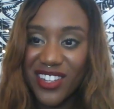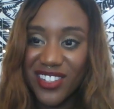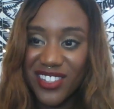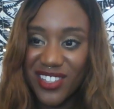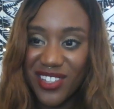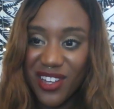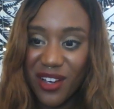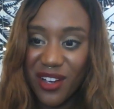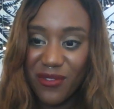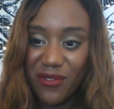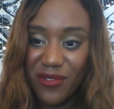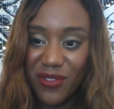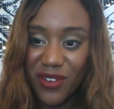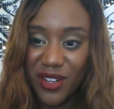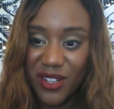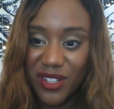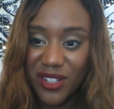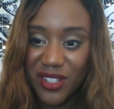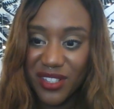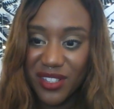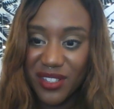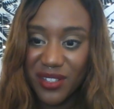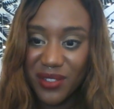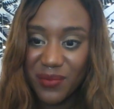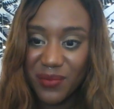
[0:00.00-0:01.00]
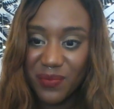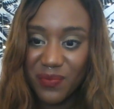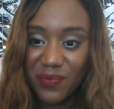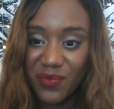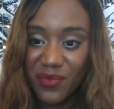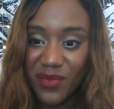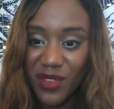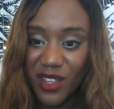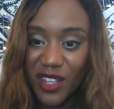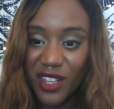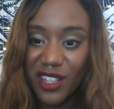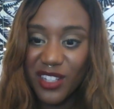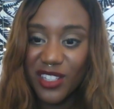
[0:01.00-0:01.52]
yourself first.
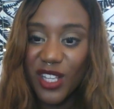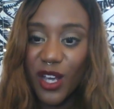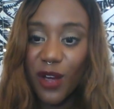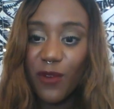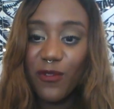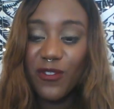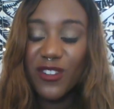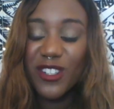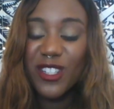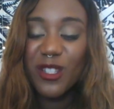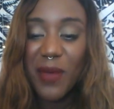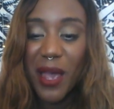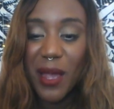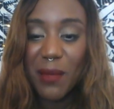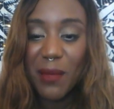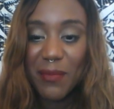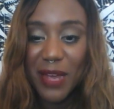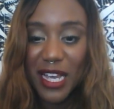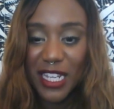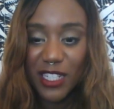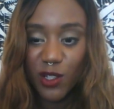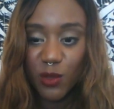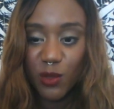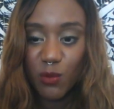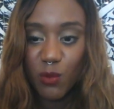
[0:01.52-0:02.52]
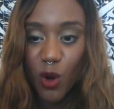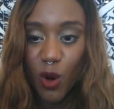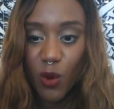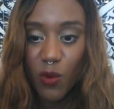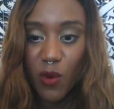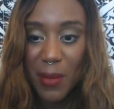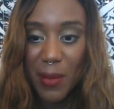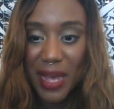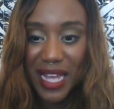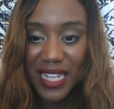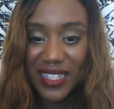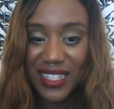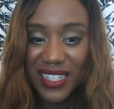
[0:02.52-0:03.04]
Your self-respect makes you more
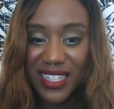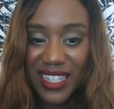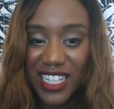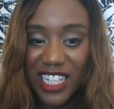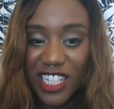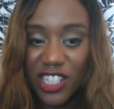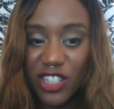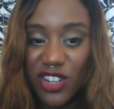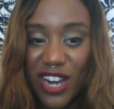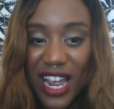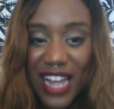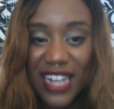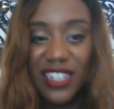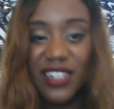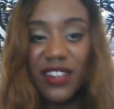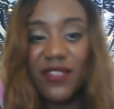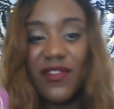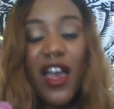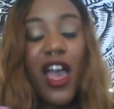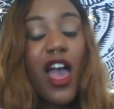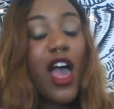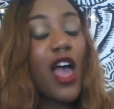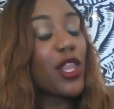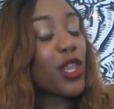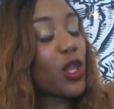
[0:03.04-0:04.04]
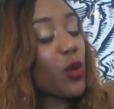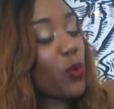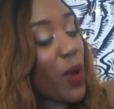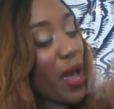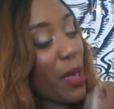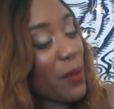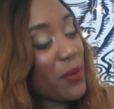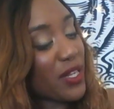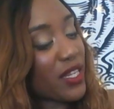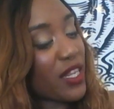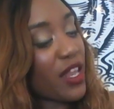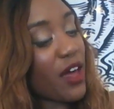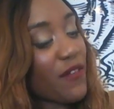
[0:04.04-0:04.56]
romantically attractive. The way
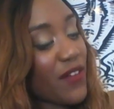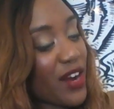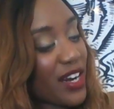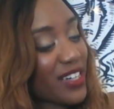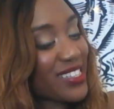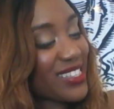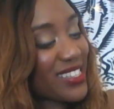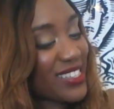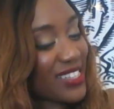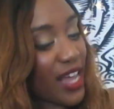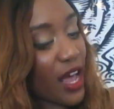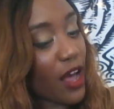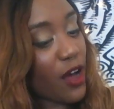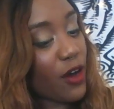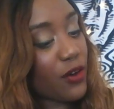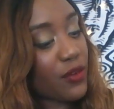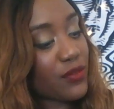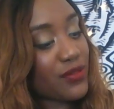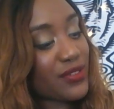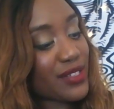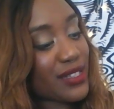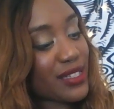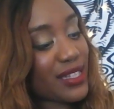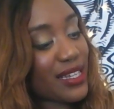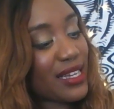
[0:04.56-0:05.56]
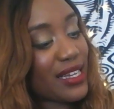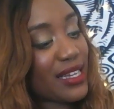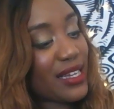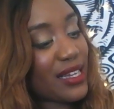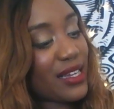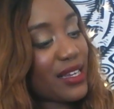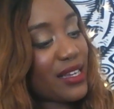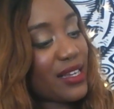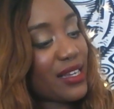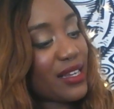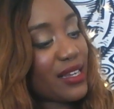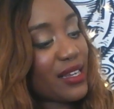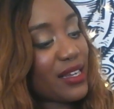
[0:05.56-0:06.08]
we love ourselves,
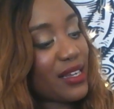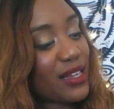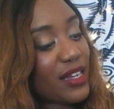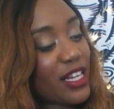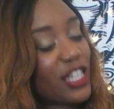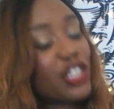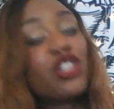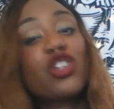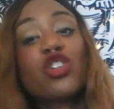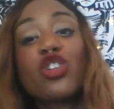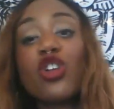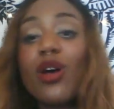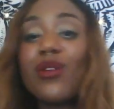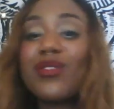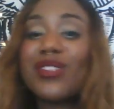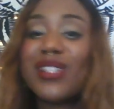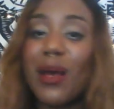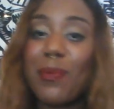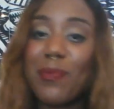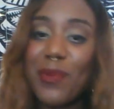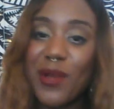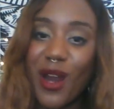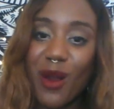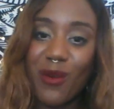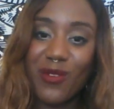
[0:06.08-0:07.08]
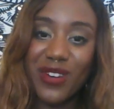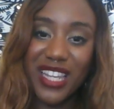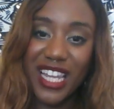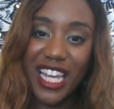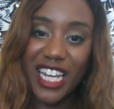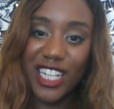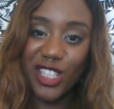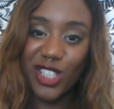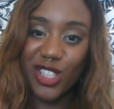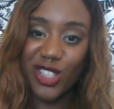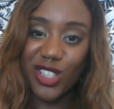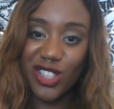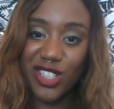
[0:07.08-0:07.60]
it shows up in our
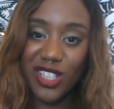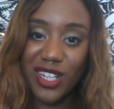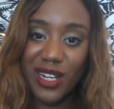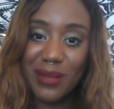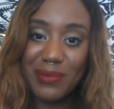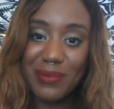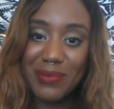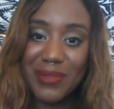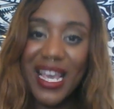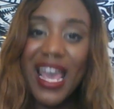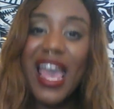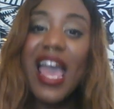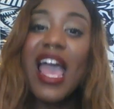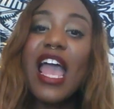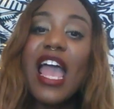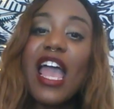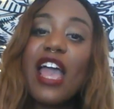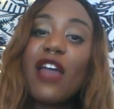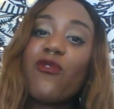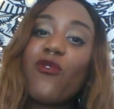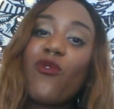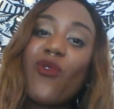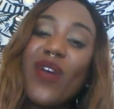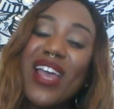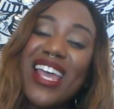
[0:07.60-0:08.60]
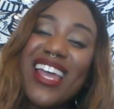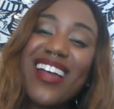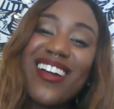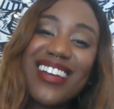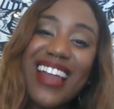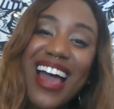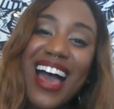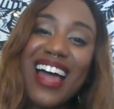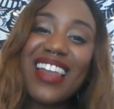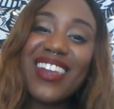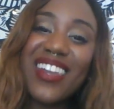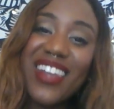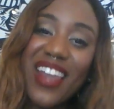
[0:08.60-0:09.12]
relationships. If we are
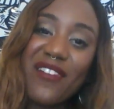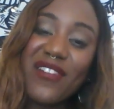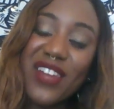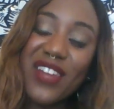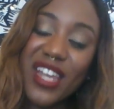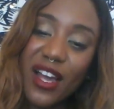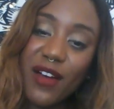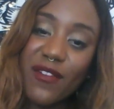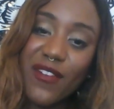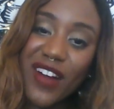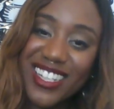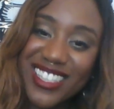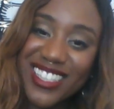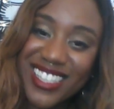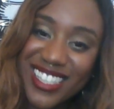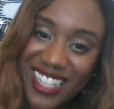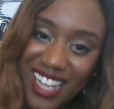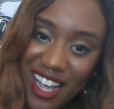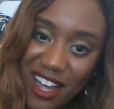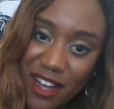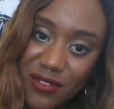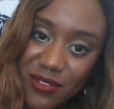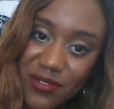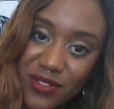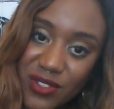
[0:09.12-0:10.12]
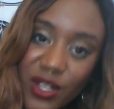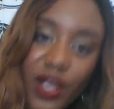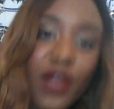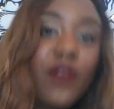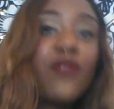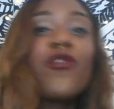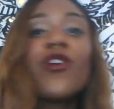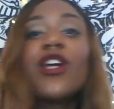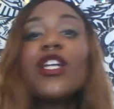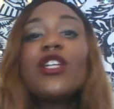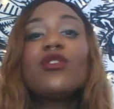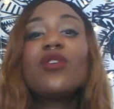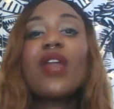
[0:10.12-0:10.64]
not loving of ourselves, if
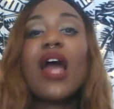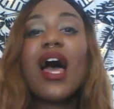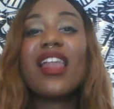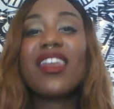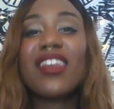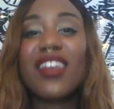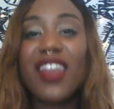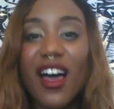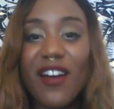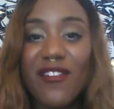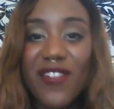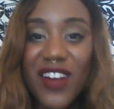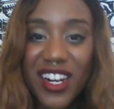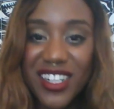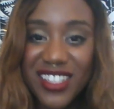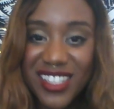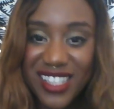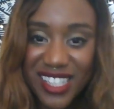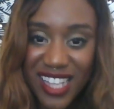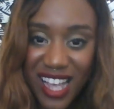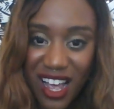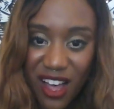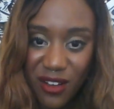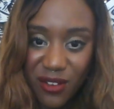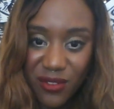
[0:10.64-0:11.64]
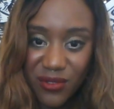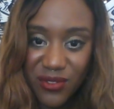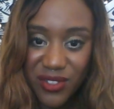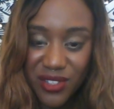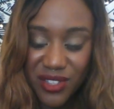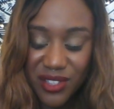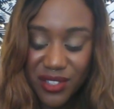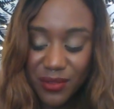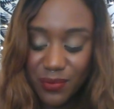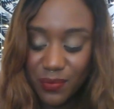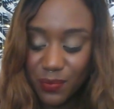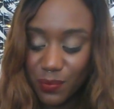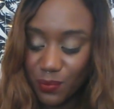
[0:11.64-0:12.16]
we do not love
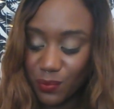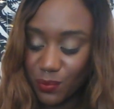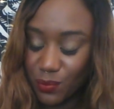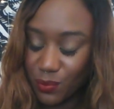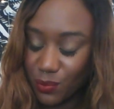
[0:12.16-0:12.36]
ourselves,